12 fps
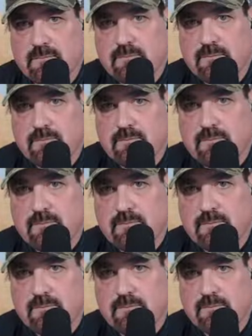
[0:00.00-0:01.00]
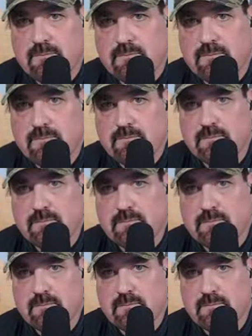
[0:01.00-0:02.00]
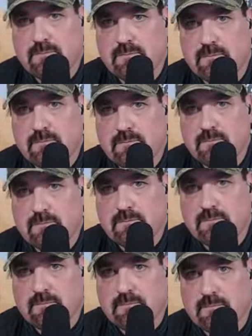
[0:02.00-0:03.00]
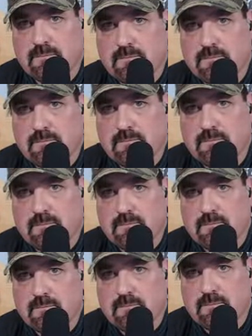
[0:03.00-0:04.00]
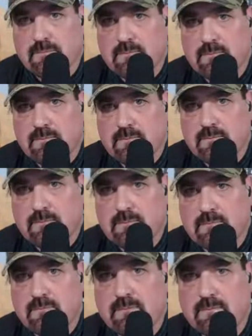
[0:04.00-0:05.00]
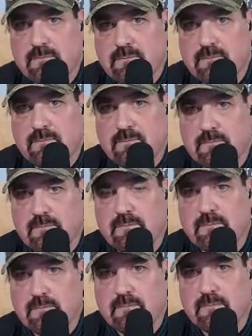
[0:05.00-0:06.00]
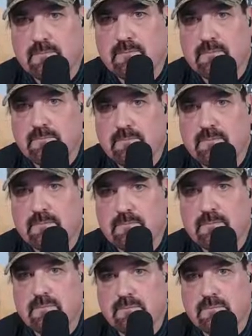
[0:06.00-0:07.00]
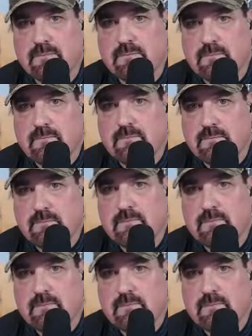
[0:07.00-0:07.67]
No words are spoken by the person on screen.